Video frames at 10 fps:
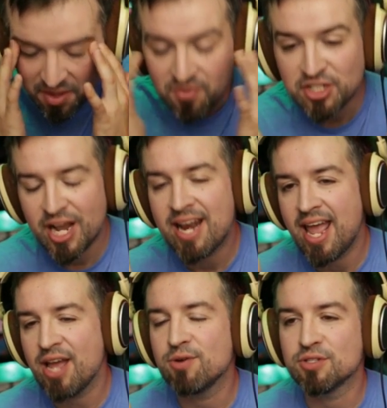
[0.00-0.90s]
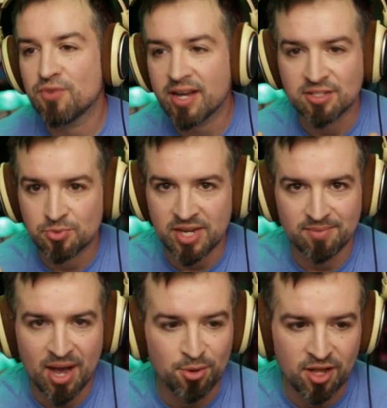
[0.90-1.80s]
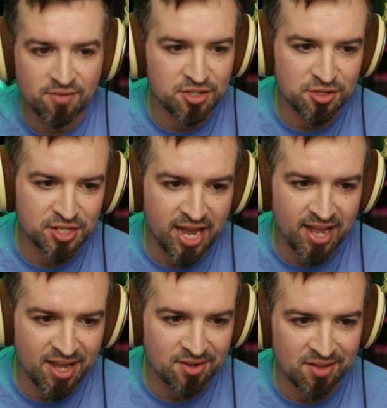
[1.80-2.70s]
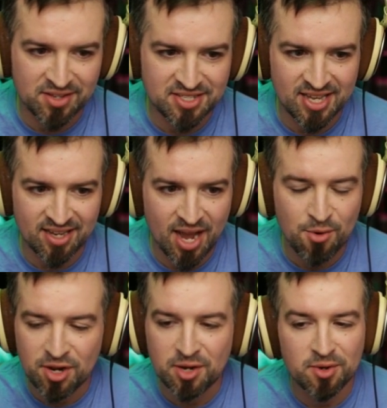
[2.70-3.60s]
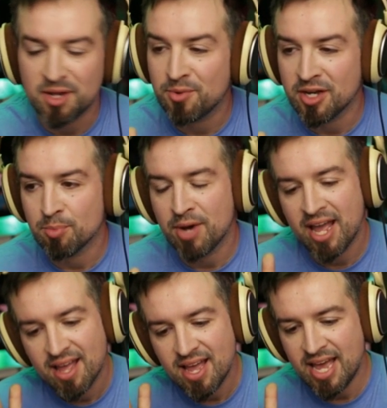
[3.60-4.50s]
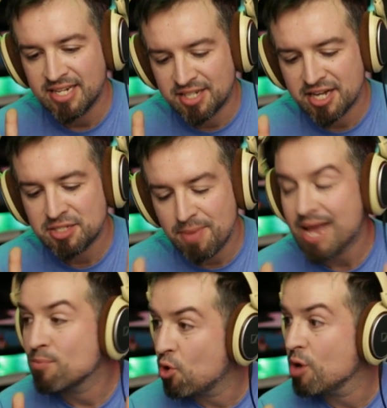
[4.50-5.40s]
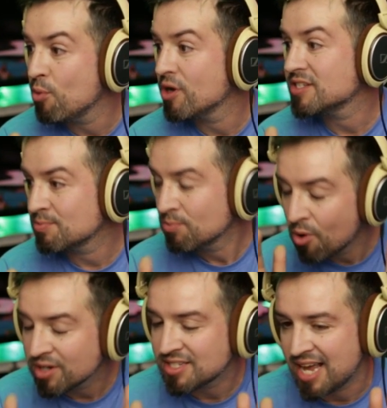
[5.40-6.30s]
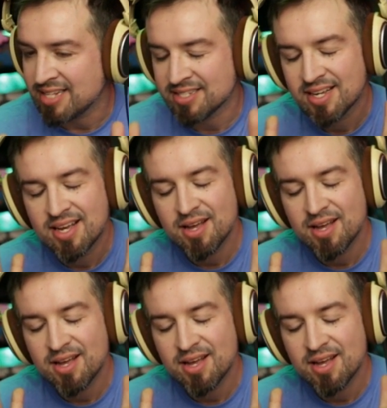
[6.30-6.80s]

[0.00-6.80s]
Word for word: The China angle is fucking sweet. I would love to do the China angle on this thing. I really, really would. But it does make more and more, more sense